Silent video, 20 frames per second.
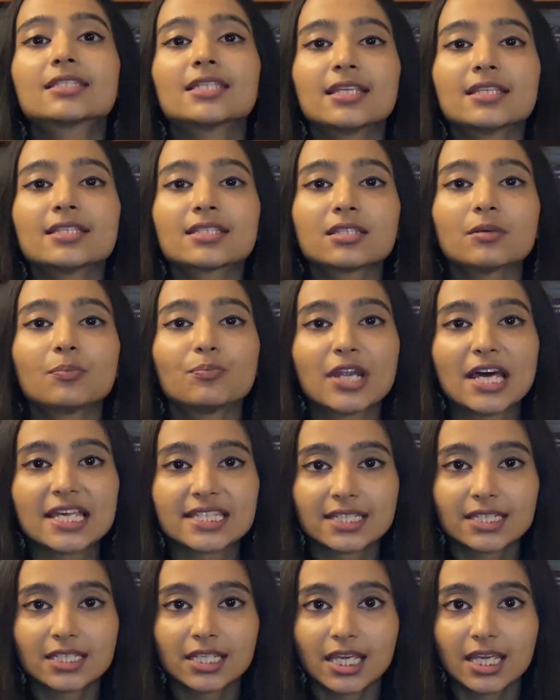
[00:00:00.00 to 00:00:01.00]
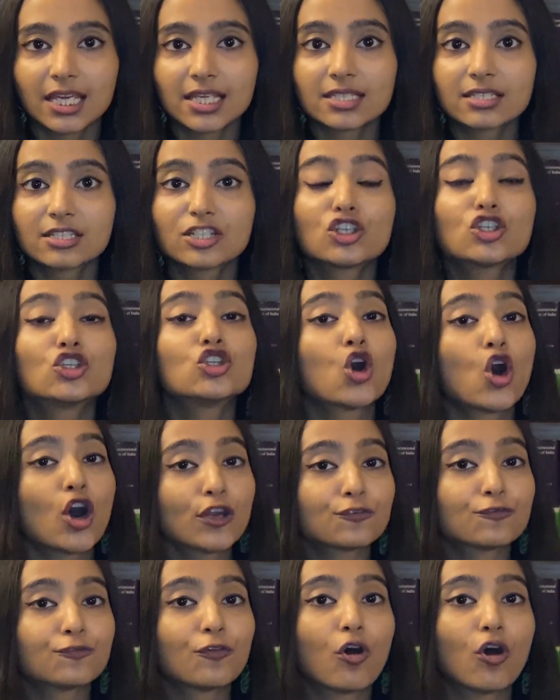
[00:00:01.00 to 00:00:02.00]
Since the present case did
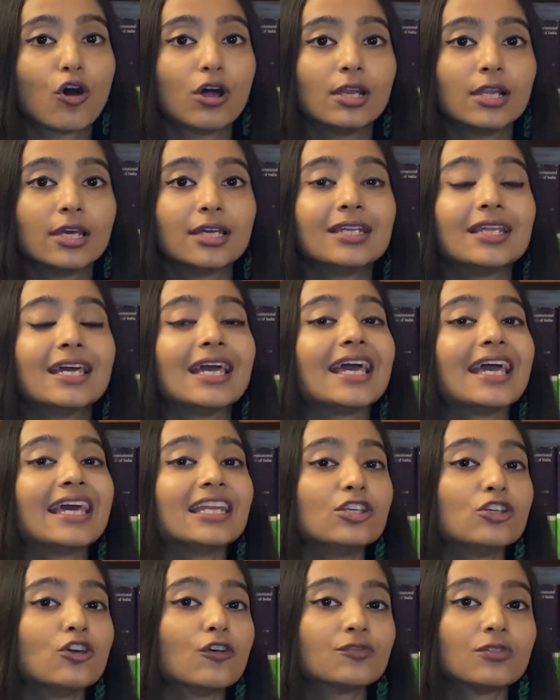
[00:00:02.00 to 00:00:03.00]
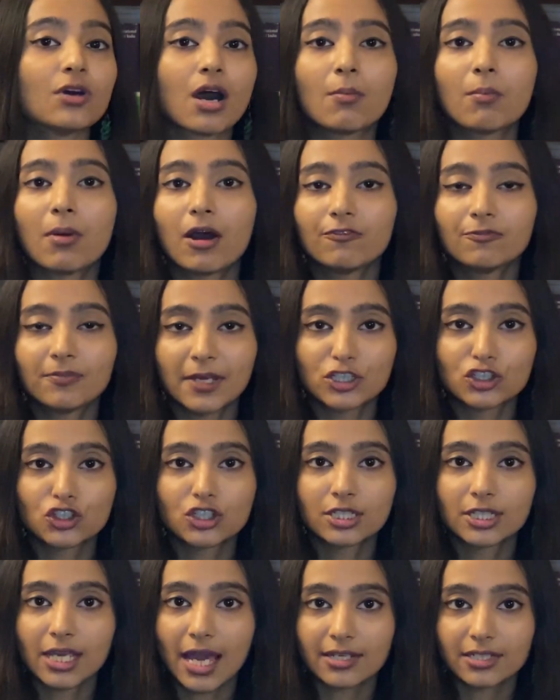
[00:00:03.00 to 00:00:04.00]
not fall in any of the above
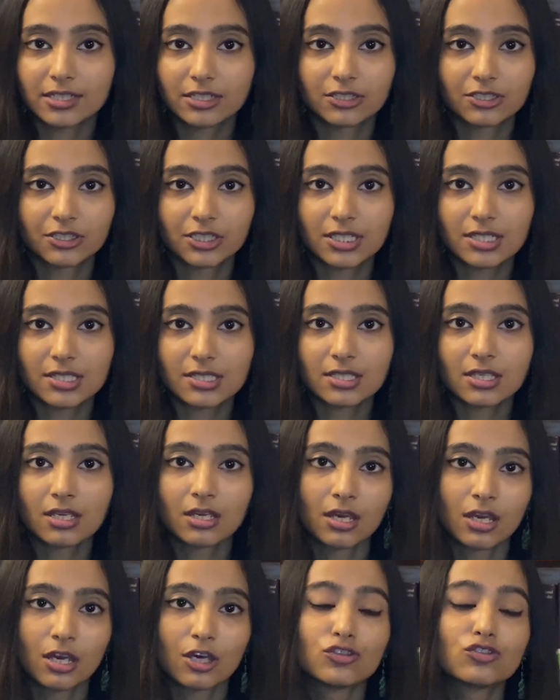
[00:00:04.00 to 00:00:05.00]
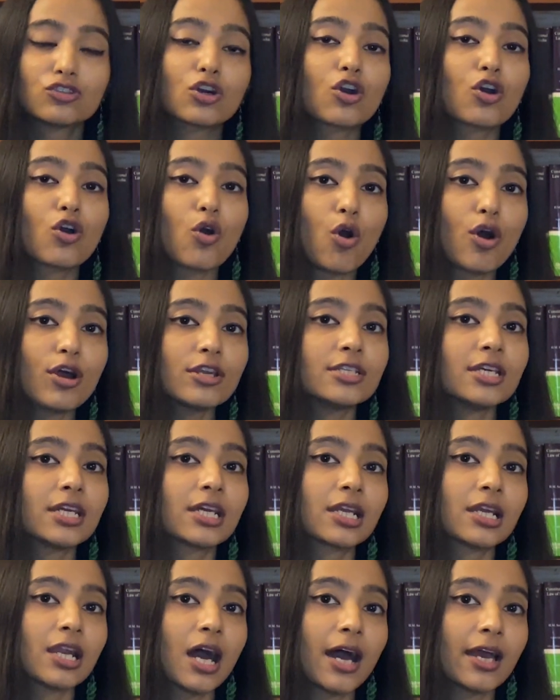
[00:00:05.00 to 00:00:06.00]
mentioned categories, the court
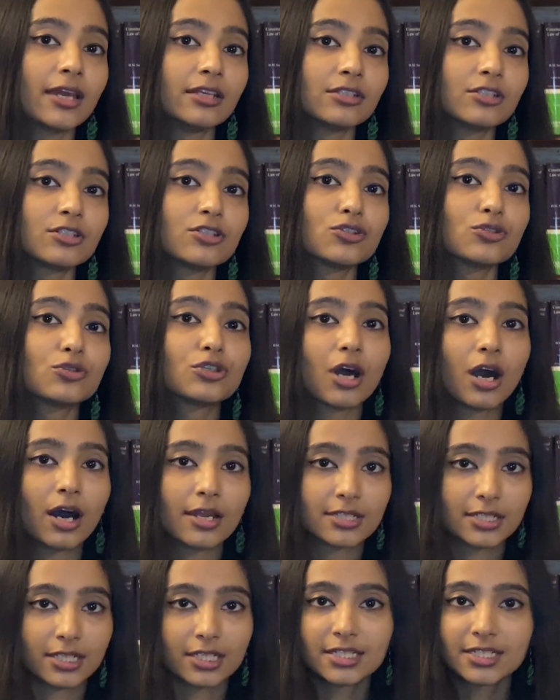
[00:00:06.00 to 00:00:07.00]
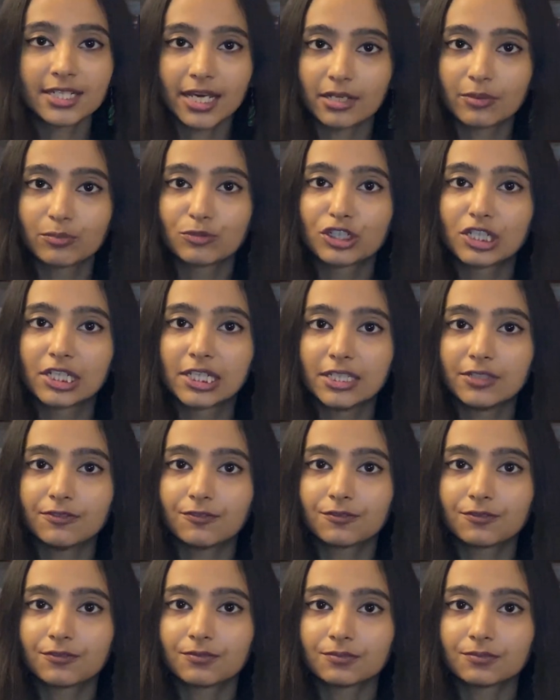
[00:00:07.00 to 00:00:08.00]
declined to grant interim relief.